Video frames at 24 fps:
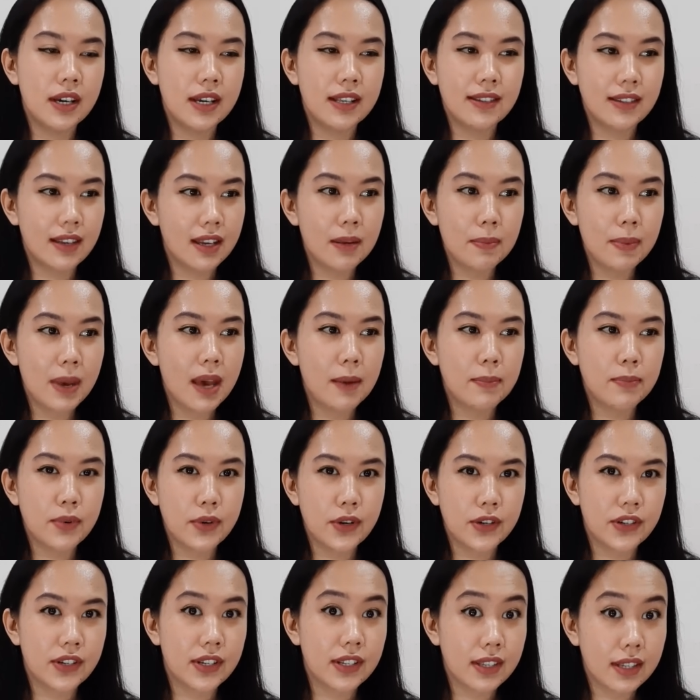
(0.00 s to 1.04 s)
It's not a bad
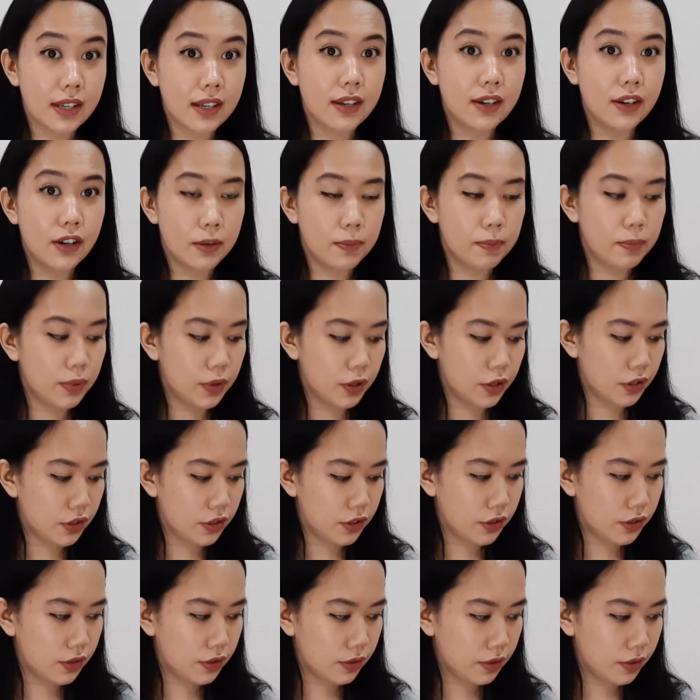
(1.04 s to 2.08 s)
push, it's a good
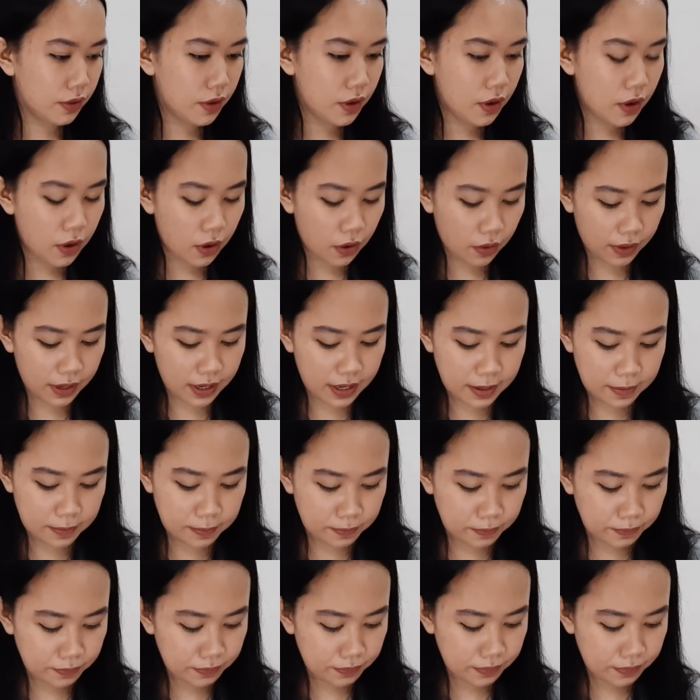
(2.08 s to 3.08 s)
push. All right?